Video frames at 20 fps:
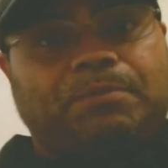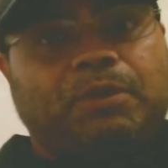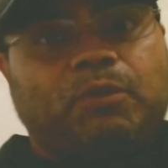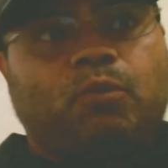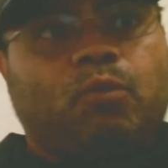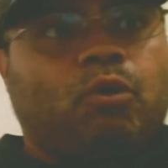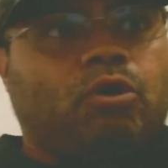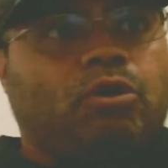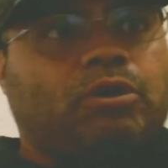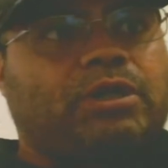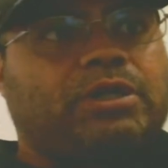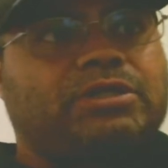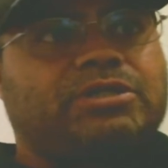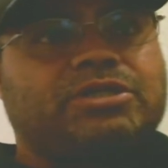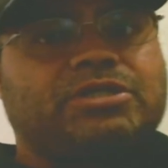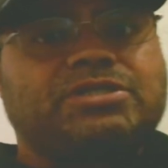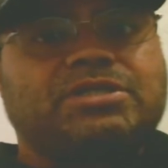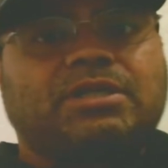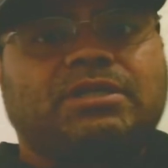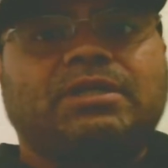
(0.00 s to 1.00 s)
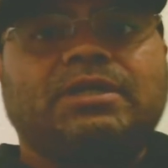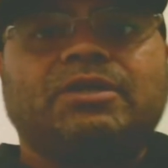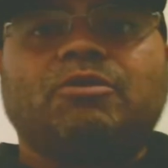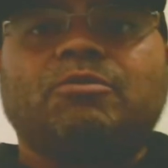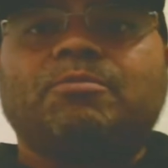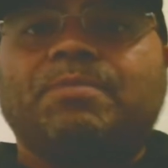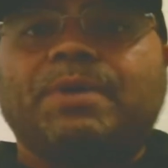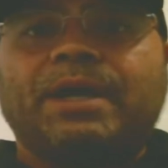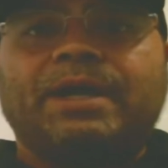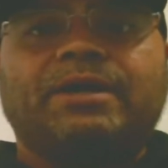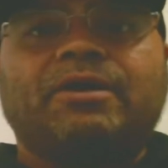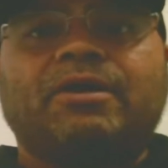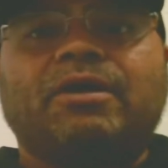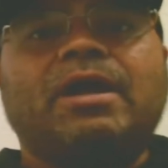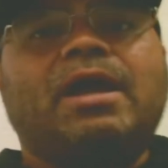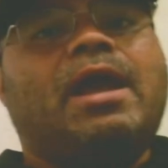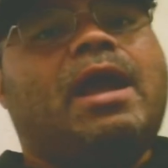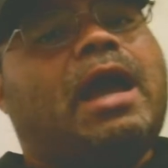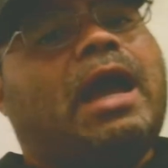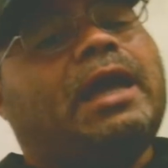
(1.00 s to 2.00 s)
be working just a little better.
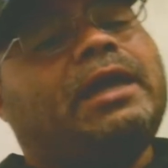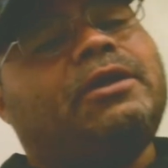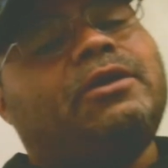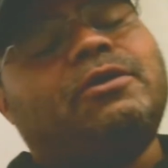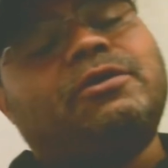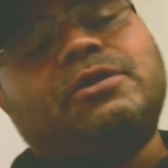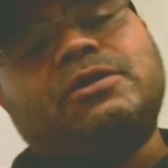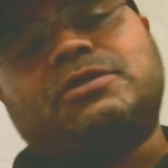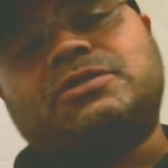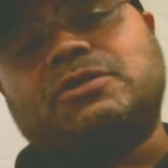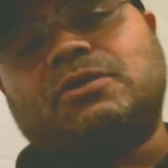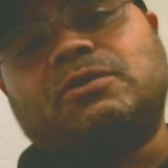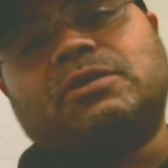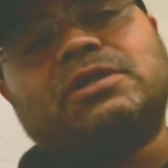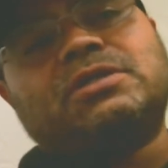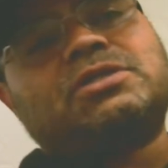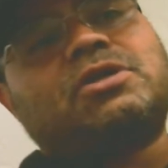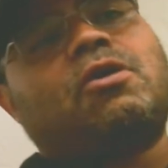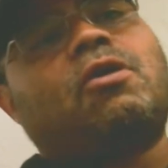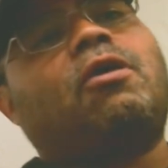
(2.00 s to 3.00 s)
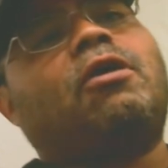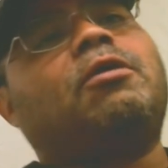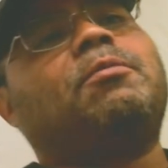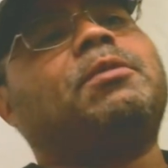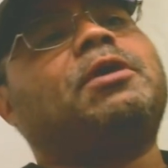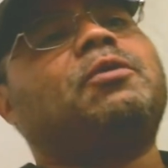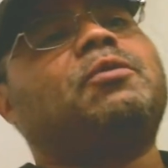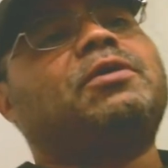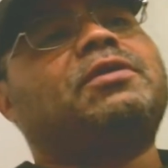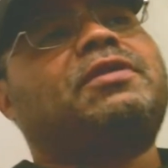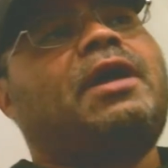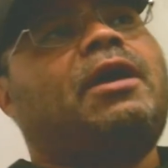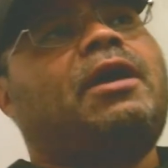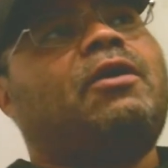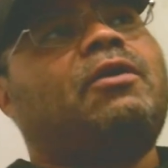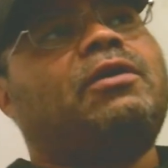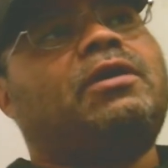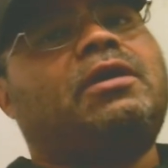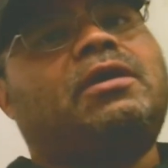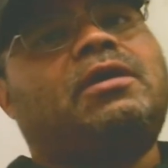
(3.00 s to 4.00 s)
I know you sold this car to me
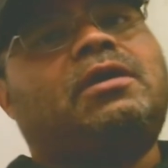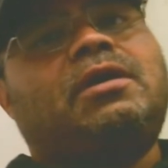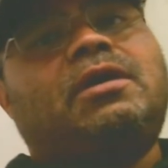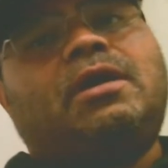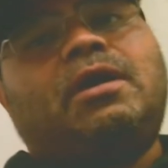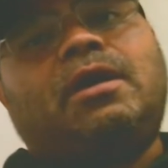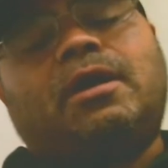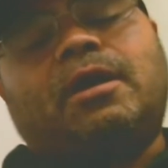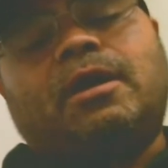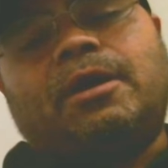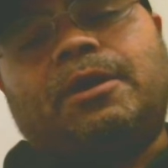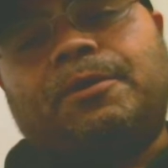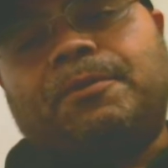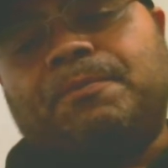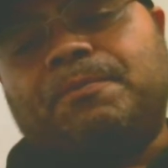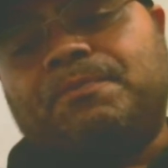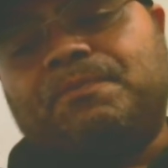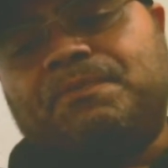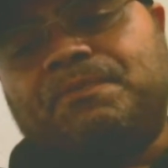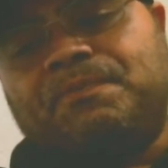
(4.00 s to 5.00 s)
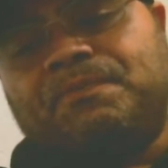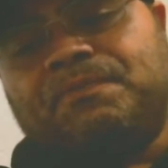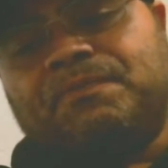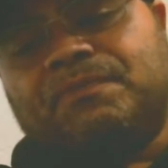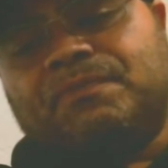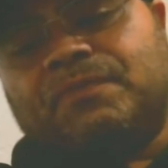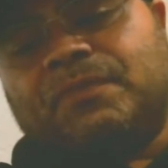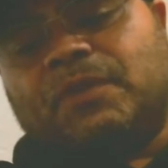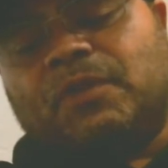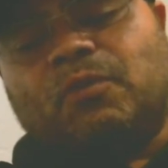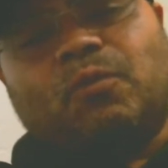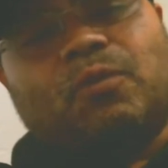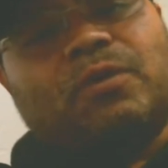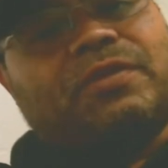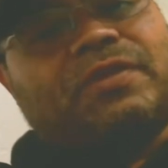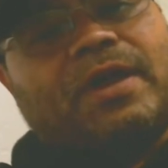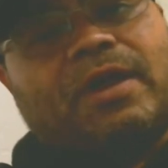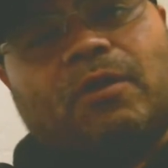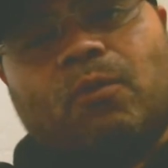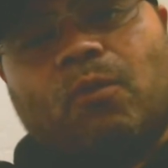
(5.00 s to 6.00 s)
without a
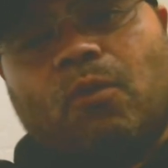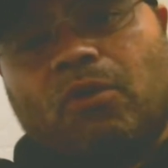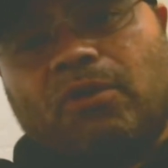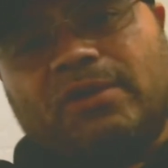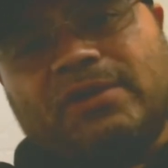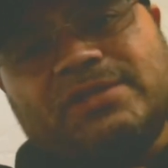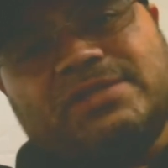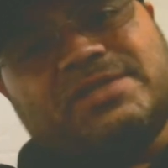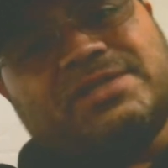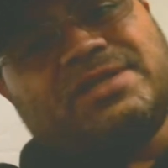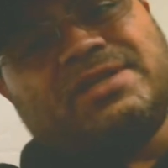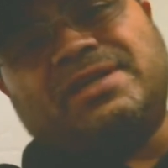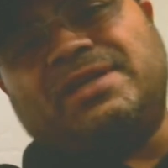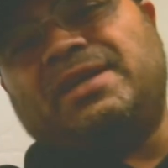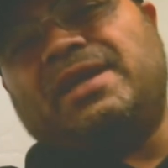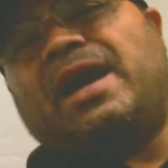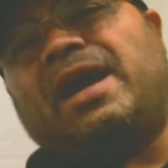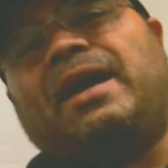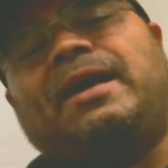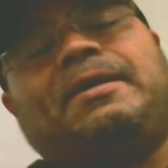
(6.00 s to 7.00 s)
warranty.